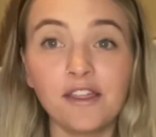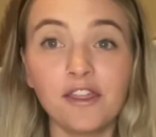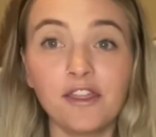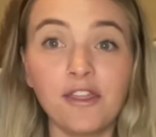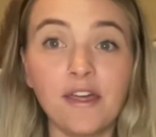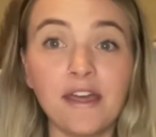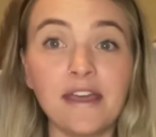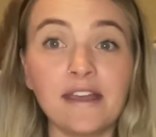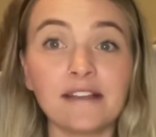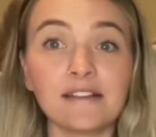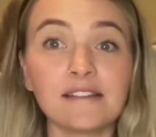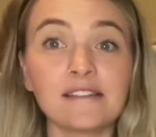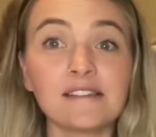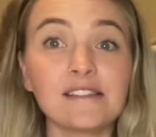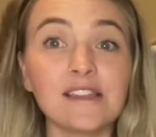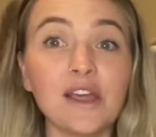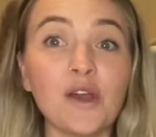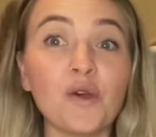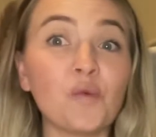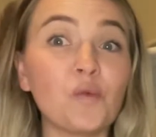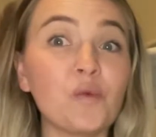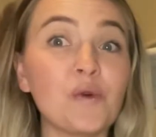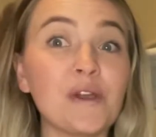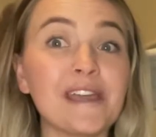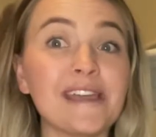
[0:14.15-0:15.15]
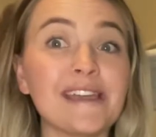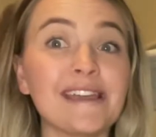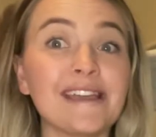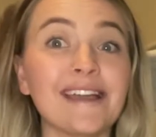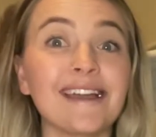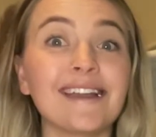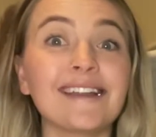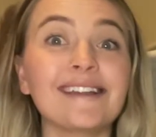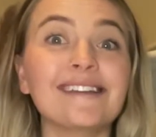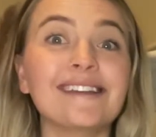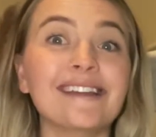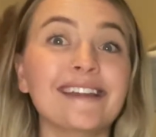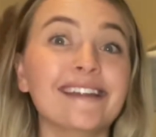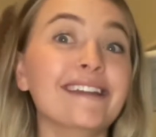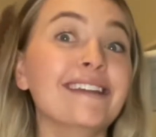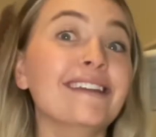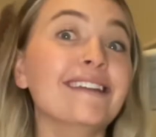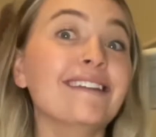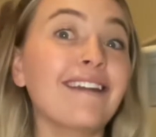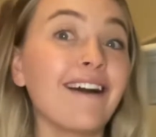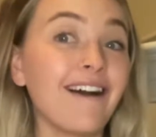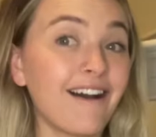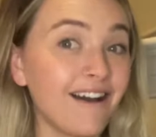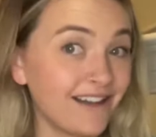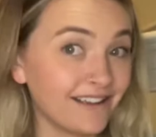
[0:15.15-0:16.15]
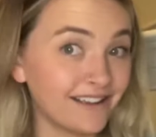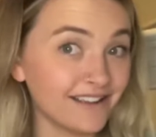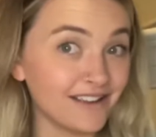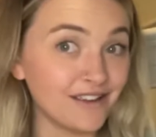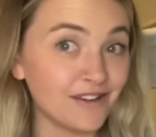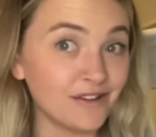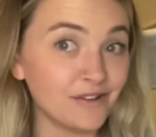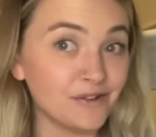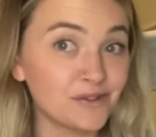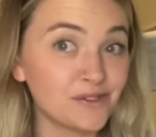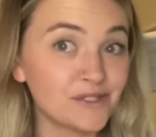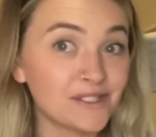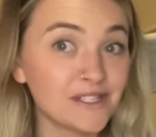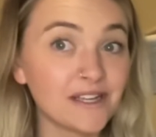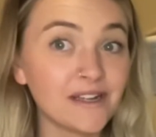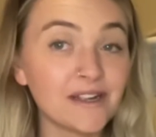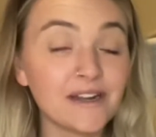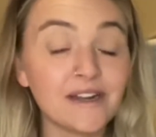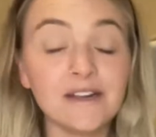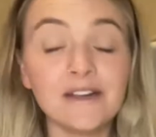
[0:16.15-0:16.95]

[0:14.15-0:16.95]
things that we did not use.